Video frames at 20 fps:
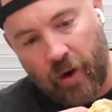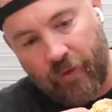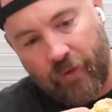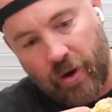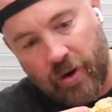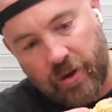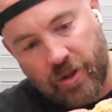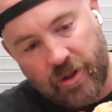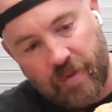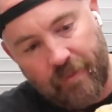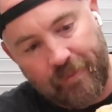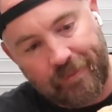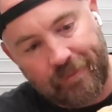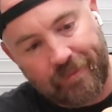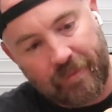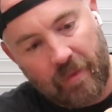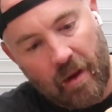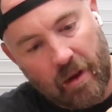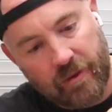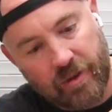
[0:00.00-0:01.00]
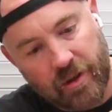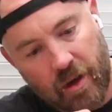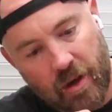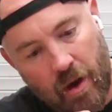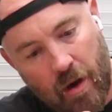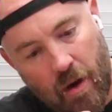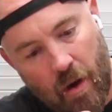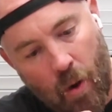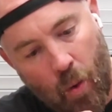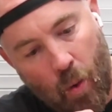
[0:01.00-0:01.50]
first? Let's
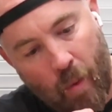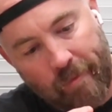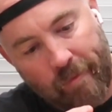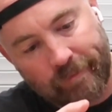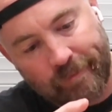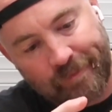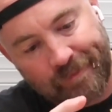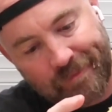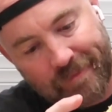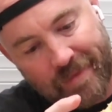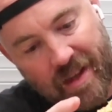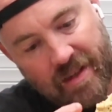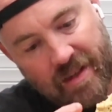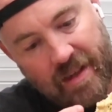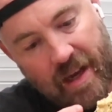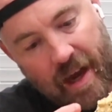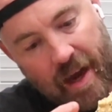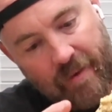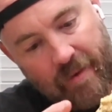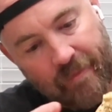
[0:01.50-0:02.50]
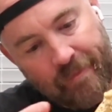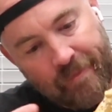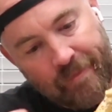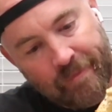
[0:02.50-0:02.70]
go this side.